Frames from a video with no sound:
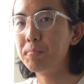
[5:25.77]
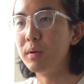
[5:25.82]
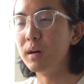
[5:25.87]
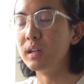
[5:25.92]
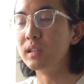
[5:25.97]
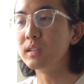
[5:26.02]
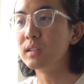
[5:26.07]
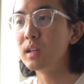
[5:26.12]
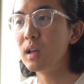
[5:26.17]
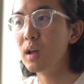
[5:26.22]

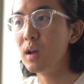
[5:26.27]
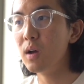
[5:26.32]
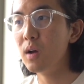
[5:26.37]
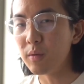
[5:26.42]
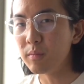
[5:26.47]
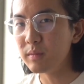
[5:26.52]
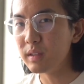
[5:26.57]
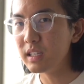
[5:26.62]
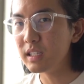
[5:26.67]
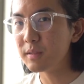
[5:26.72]
But
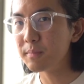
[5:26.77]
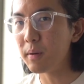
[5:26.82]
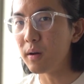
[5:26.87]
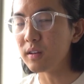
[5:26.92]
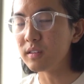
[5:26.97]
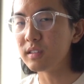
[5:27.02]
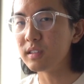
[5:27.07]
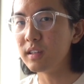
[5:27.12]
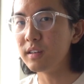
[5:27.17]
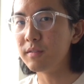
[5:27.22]
from this
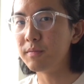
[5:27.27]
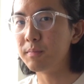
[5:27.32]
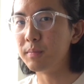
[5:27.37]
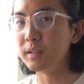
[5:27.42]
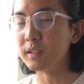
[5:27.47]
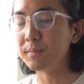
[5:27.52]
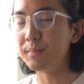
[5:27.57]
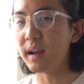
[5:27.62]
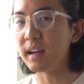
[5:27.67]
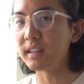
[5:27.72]
positive
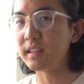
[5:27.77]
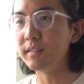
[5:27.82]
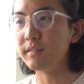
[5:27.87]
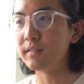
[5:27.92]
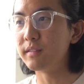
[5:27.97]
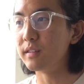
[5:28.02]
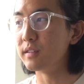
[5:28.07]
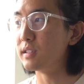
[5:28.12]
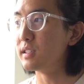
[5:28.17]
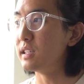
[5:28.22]

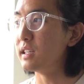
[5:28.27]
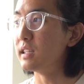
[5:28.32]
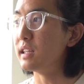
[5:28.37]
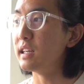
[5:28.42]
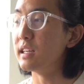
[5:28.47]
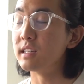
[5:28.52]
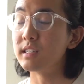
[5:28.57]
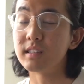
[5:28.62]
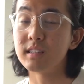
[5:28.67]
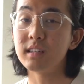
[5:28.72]
perspective to see
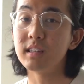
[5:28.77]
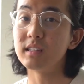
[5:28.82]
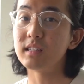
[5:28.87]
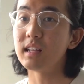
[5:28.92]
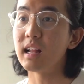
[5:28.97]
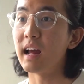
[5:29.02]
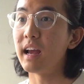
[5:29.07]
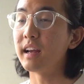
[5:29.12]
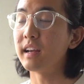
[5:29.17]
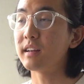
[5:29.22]
this, it's
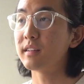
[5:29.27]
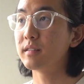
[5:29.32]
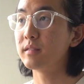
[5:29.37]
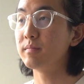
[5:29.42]
like